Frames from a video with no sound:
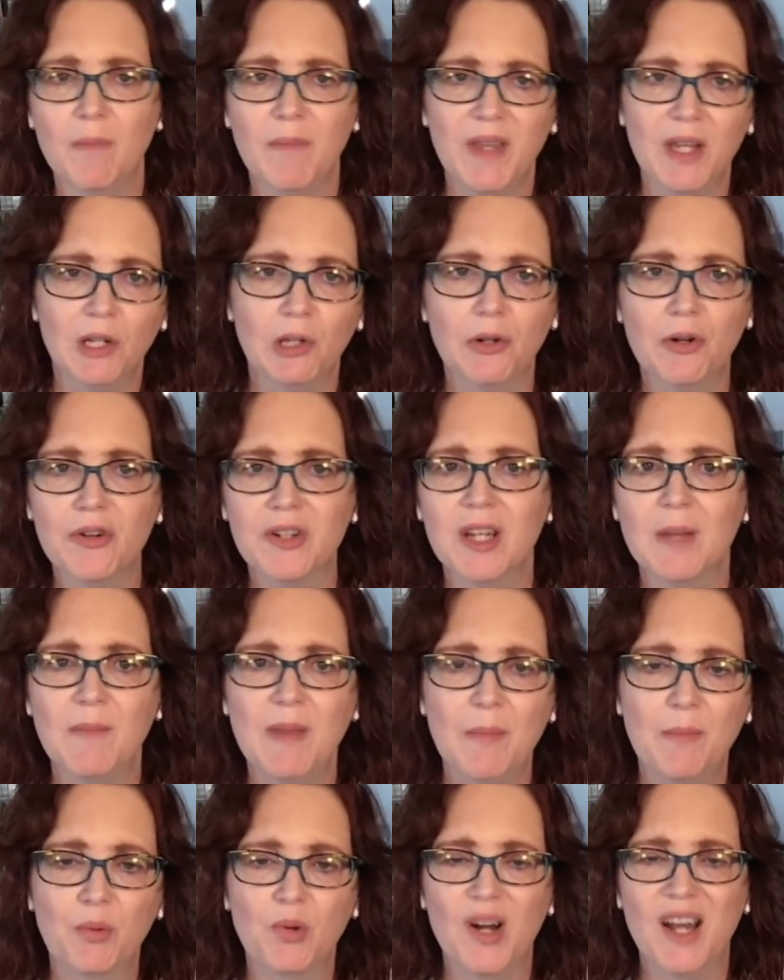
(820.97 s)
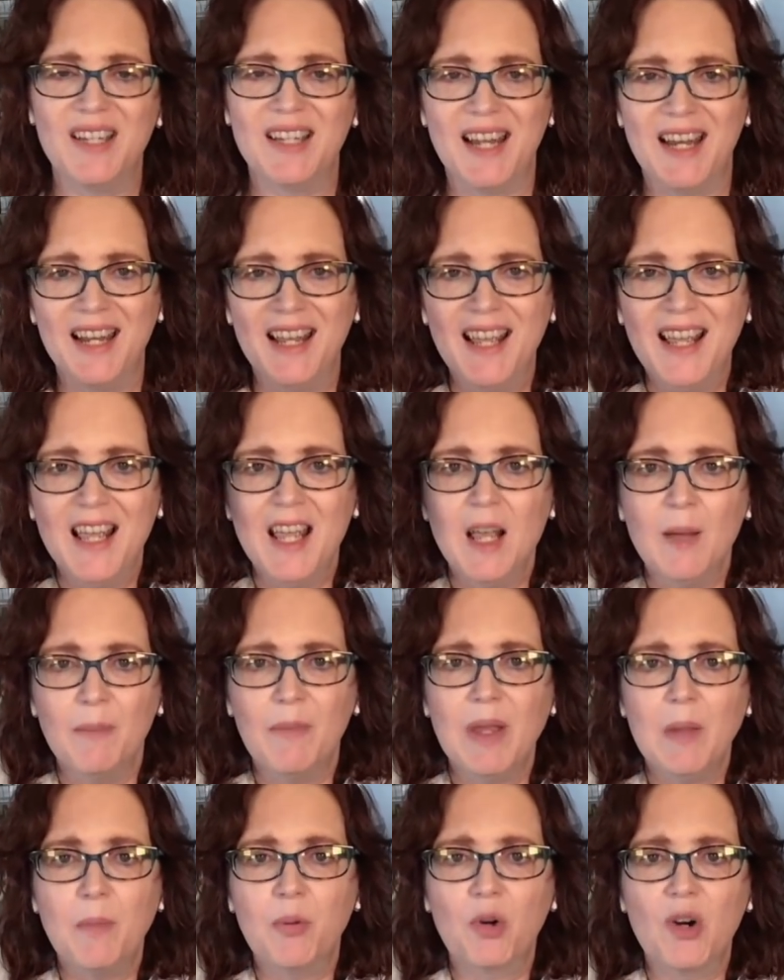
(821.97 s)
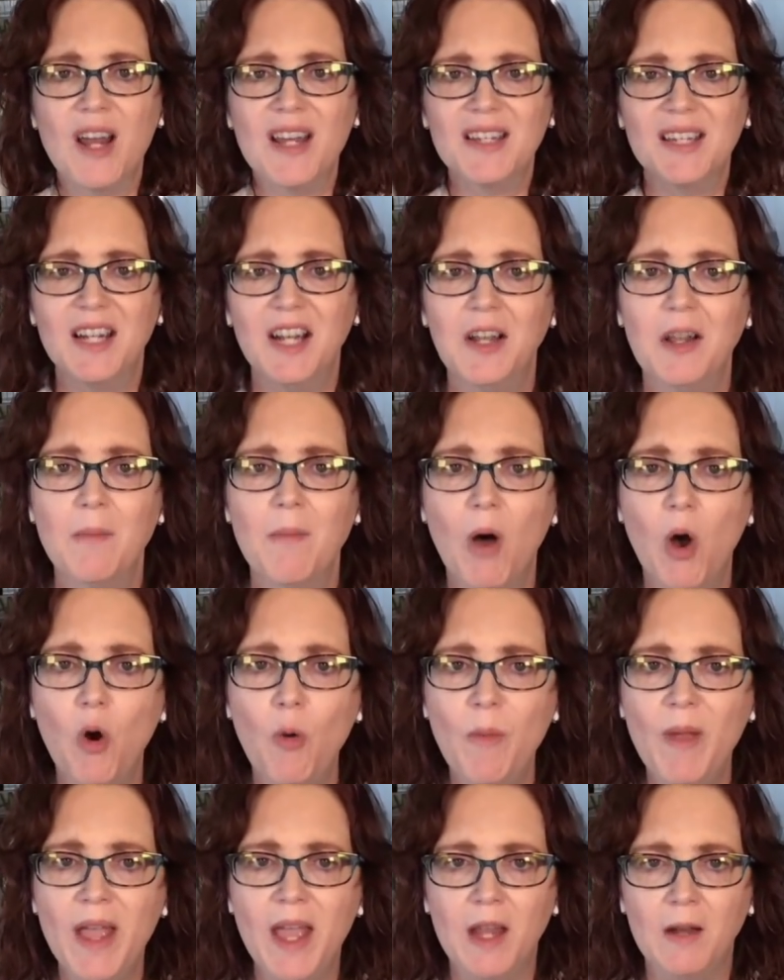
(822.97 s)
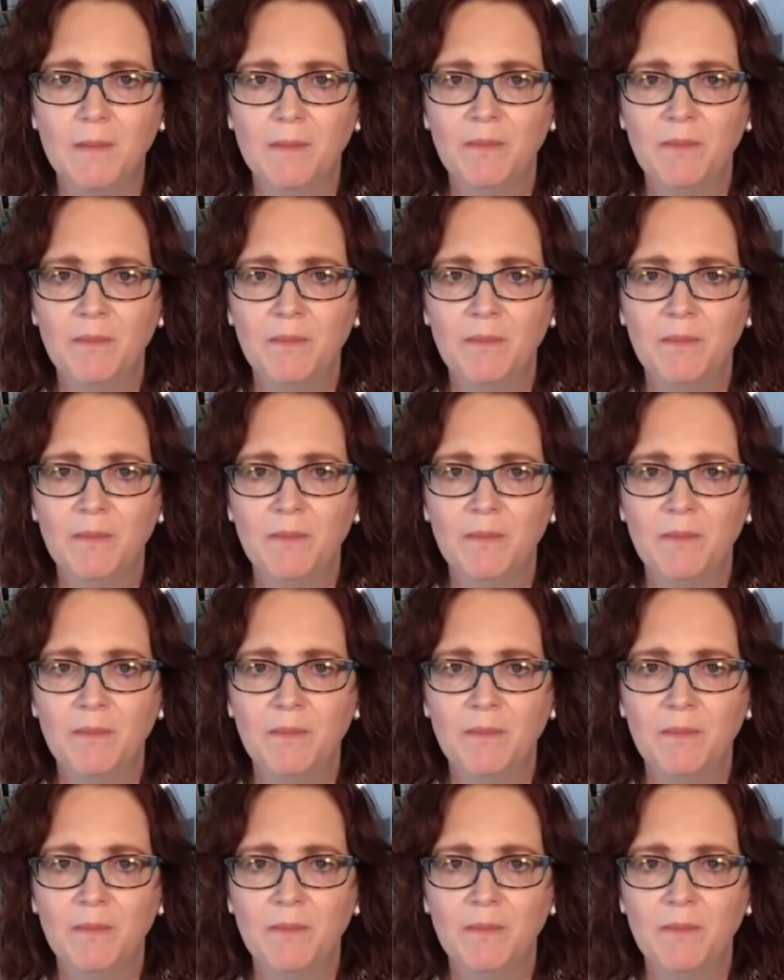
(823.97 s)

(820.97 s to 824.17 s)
Be alert and be present. Be present in the moment.